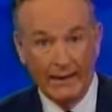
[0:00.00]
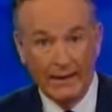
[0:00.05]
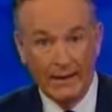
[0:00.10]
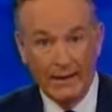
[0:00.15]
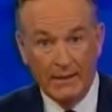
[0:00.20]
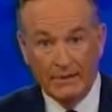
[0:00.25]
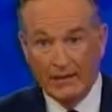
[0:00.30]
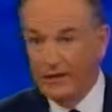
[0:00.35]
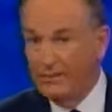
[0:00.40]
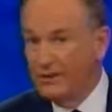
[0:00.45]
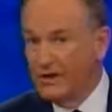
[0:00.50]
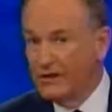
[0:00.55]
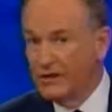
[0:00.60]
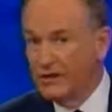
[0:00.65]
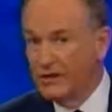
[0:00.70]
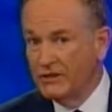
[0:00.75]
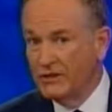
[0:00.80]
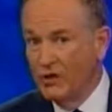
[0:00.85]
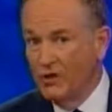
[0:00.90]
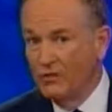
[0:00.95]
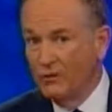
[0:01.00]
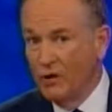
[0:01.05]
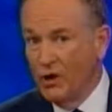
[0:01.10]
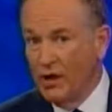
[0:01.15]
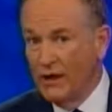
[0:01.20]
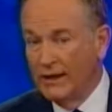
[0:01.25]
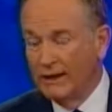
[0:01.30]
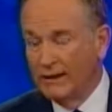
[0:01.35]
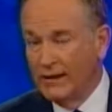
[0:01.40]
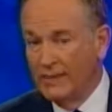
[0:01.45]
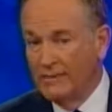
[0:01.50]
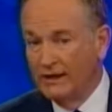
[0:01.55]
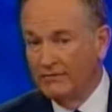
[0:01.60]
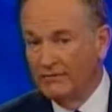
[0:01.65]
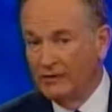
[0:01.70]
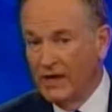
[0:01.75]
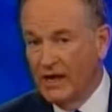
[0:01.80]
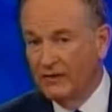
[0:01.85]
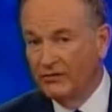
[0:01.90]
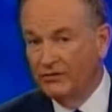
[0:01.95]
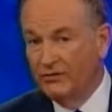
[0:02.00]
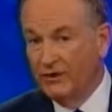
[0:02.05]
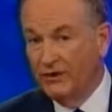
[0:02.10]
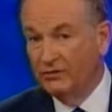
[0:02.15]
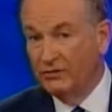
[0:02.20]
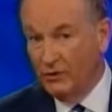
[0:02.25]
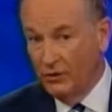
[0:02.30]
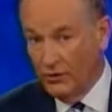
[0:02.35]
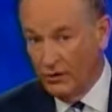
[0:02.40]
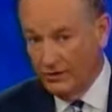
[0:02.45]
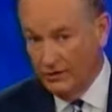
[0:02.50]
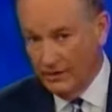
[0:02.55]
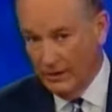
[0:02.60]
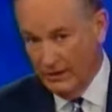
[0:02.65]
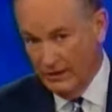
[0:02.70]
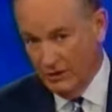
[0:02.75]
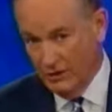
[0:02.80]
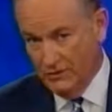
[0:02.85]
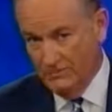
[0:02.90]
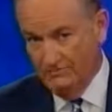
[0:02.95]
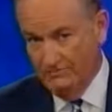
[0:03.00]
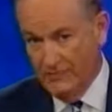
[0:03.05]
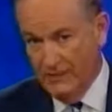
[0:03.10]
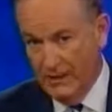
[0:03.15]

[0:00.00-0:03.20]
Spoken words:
But the president's overall economic philosophy is hurting the nation.